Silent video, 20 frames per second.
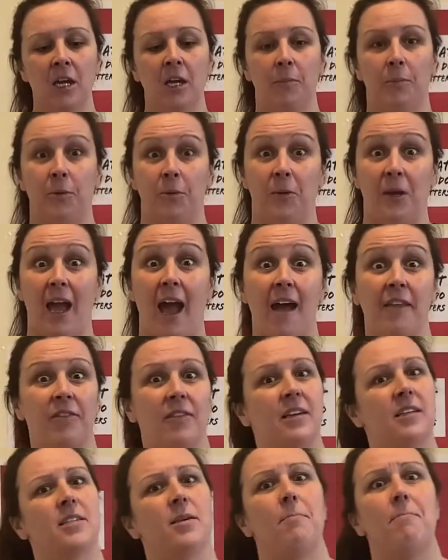But we had
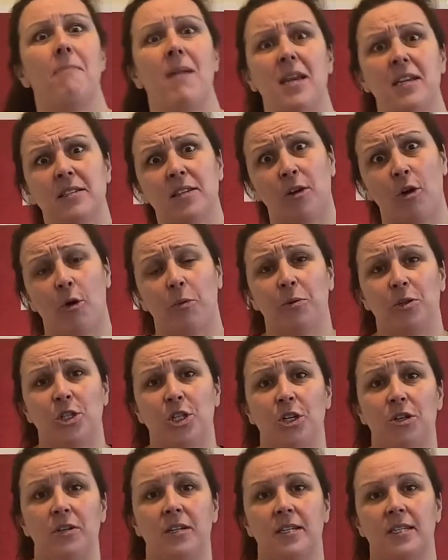this amazing
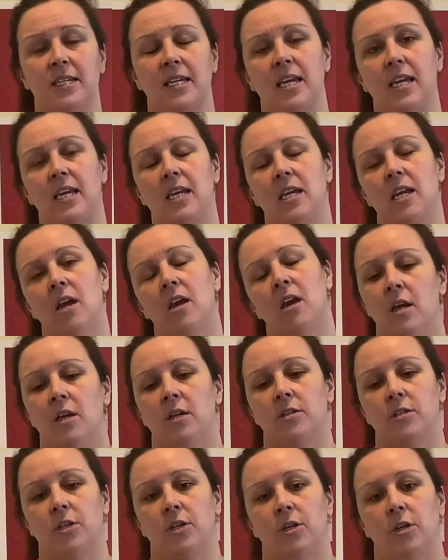opportunity
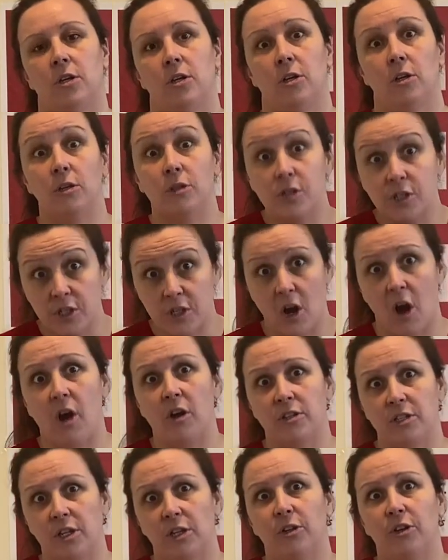to
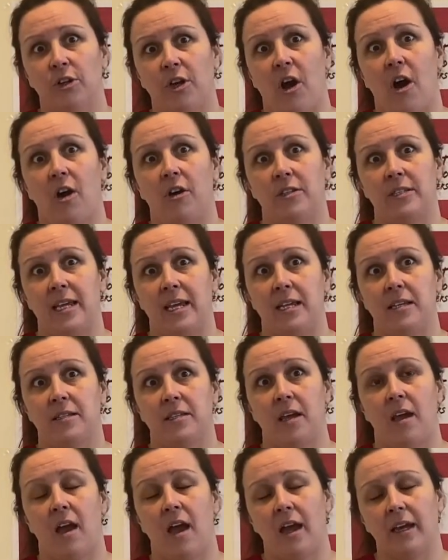start to look at our
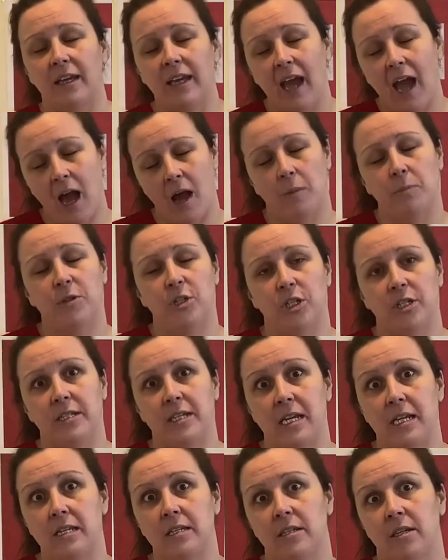data and capture
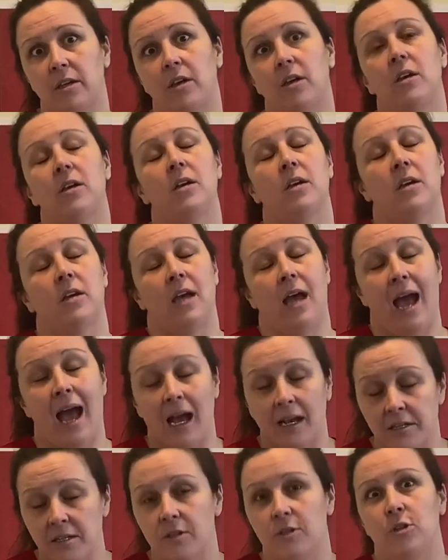data
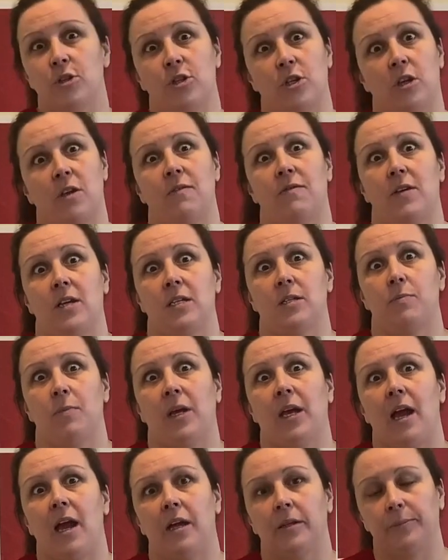as the service
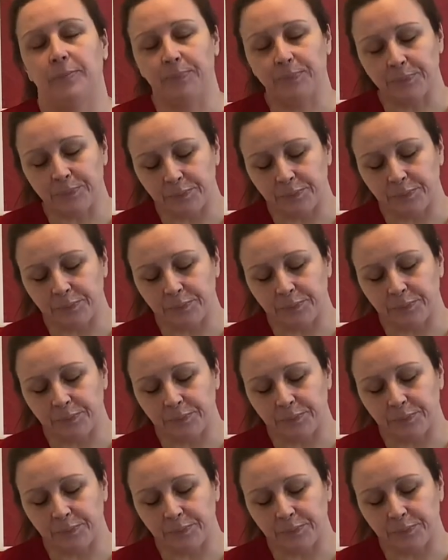began.